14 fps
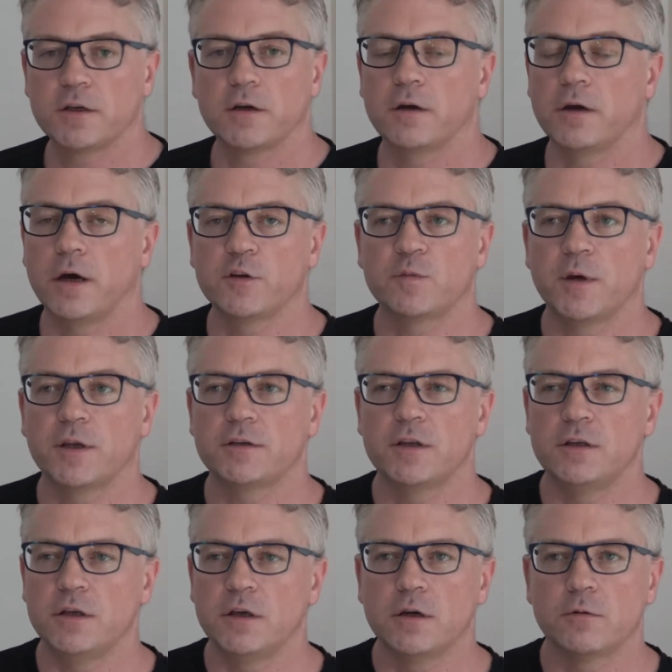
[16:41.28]
a
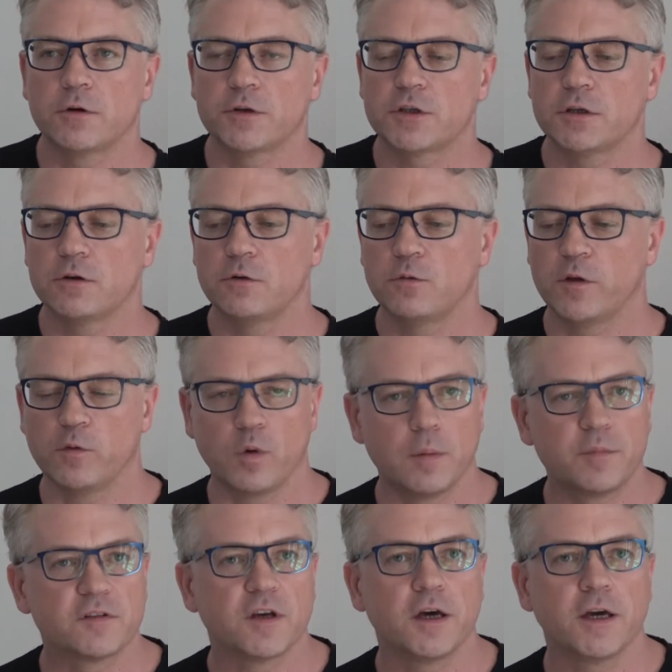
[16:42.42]
year or two with a
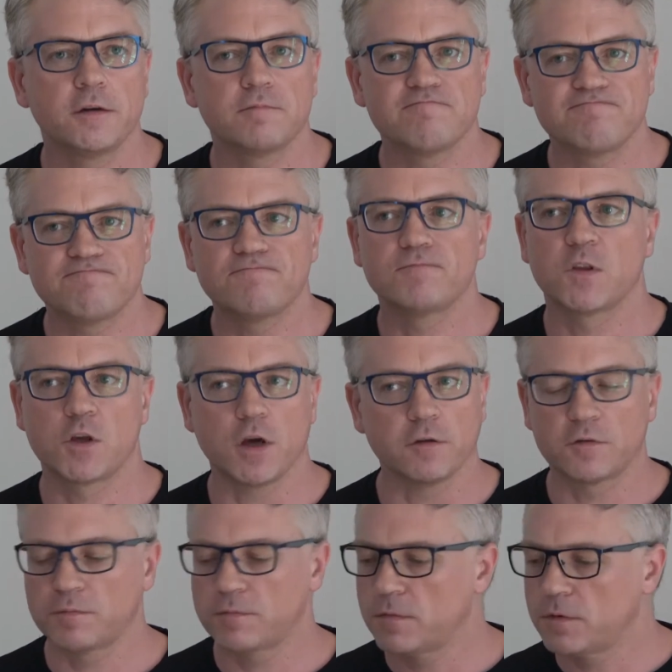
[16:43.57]
website
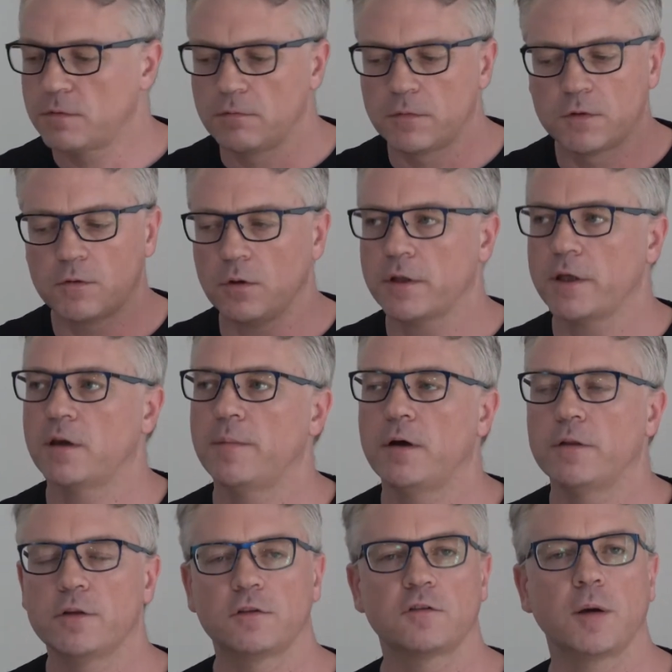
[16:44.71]
just talking
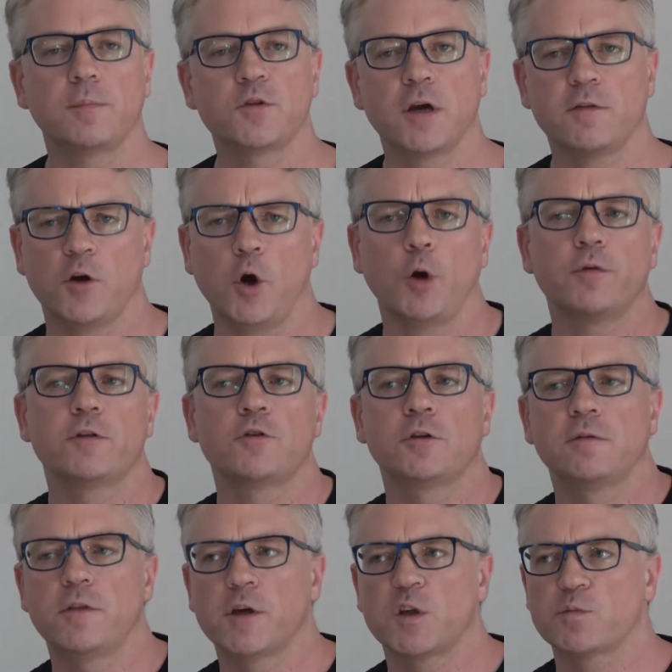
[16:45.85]
about this subject, the
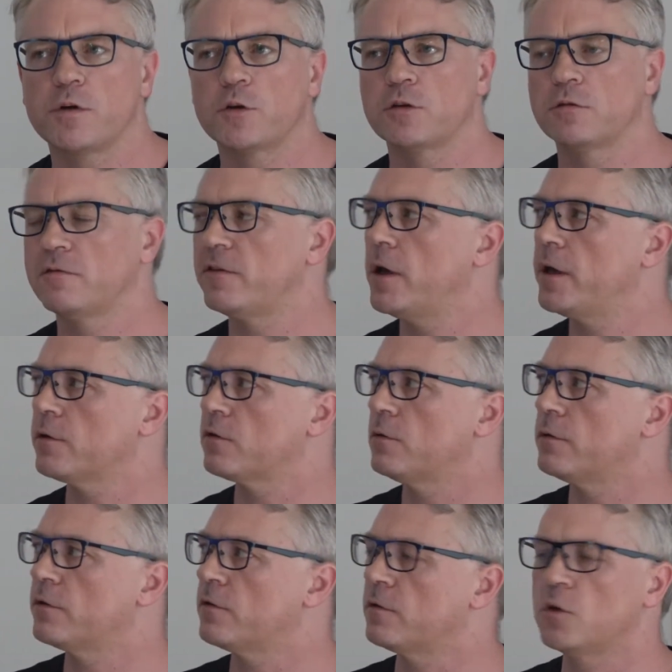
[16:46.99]
origin of the expression flying
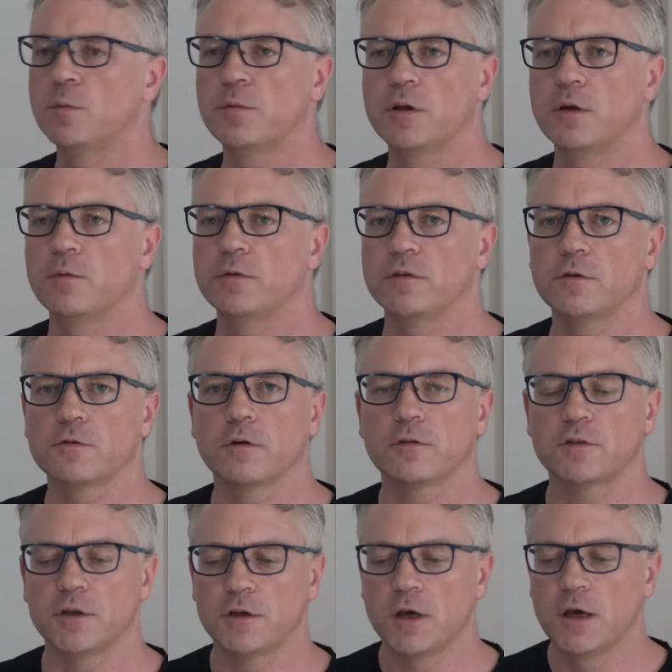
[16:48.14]
saucers. Nobody was
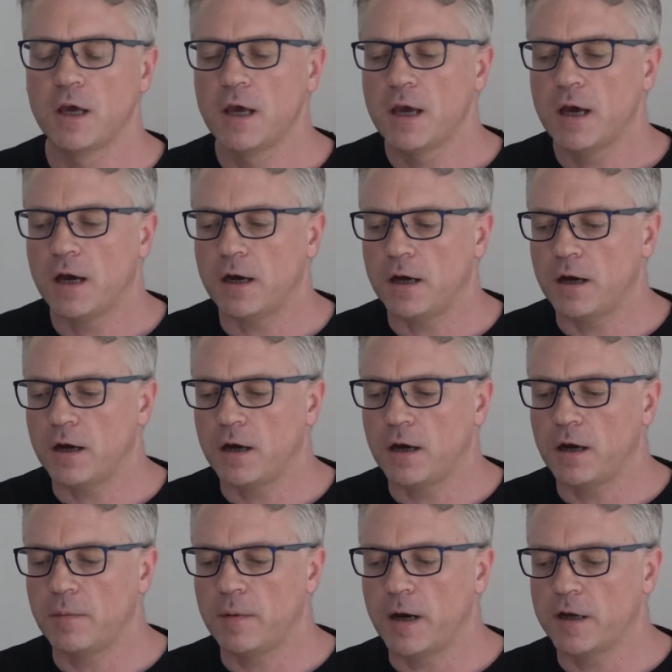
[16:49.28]
interested.
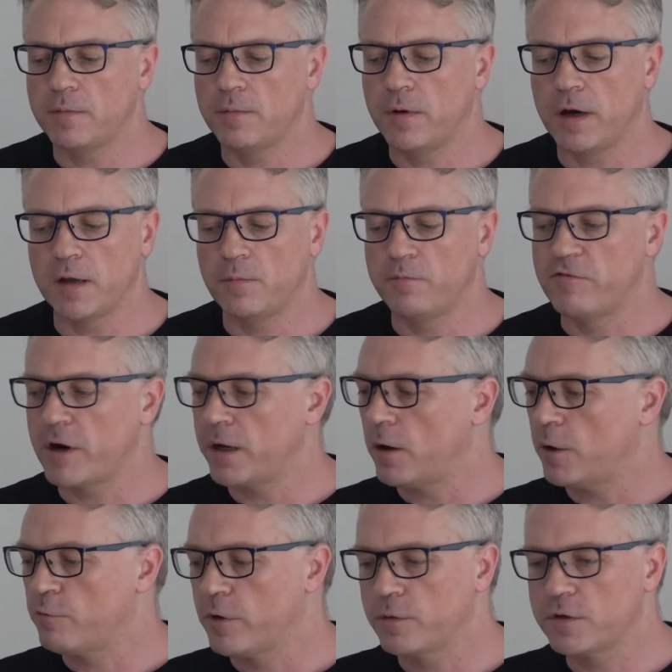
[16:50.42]

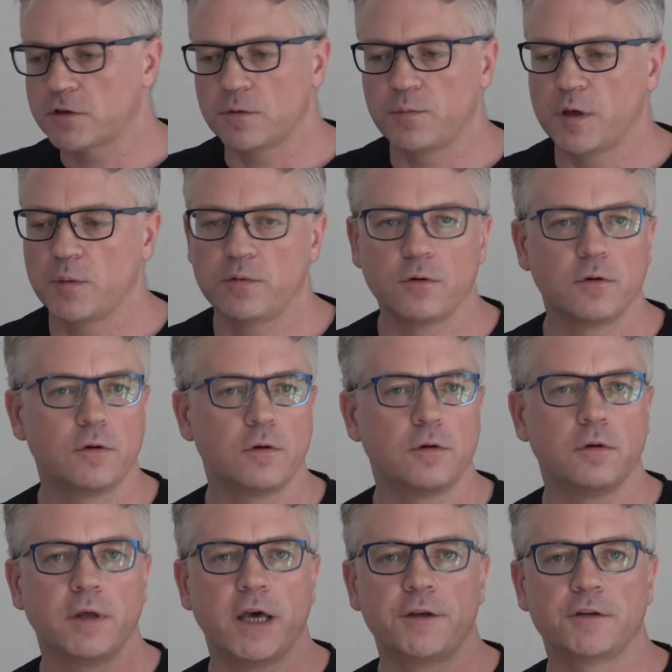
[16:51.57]
I wrote to
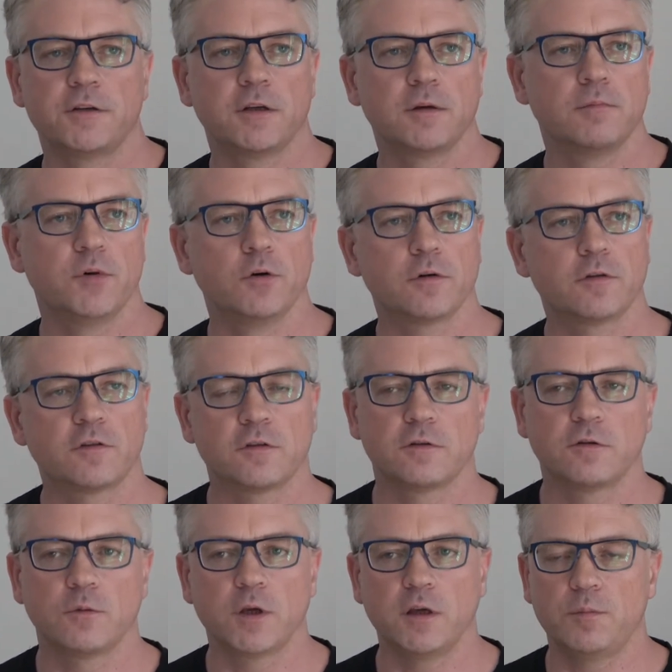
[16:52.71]
people editing books
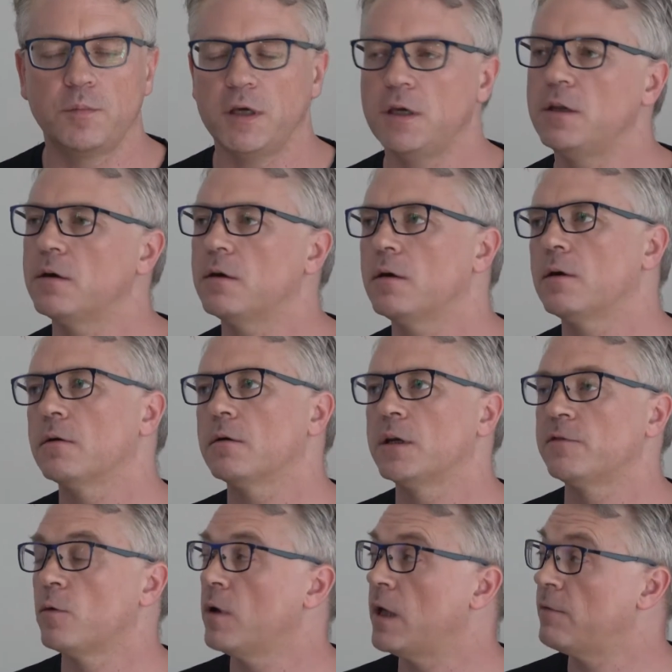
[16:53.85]
and Wikipedia and
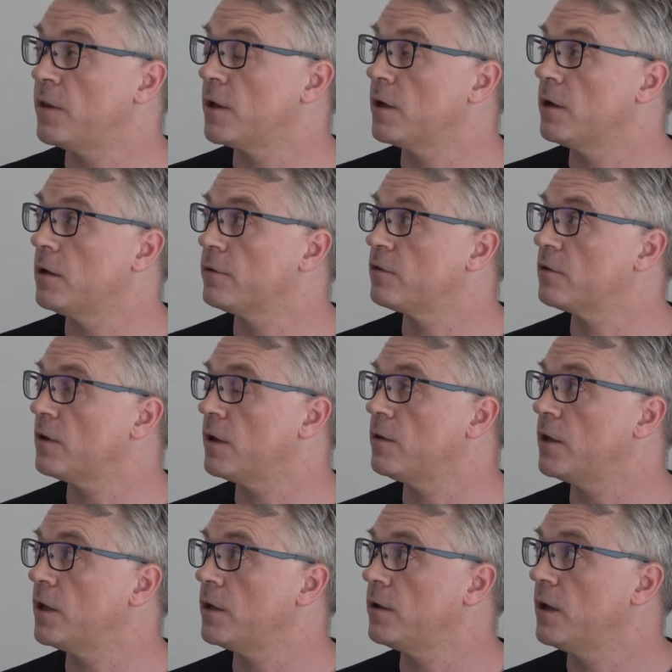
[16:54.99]
everything else.
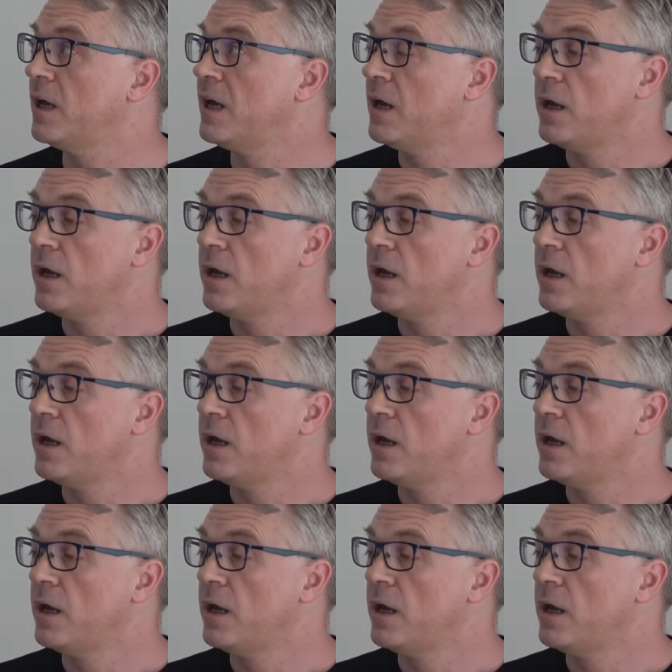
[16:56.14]
And then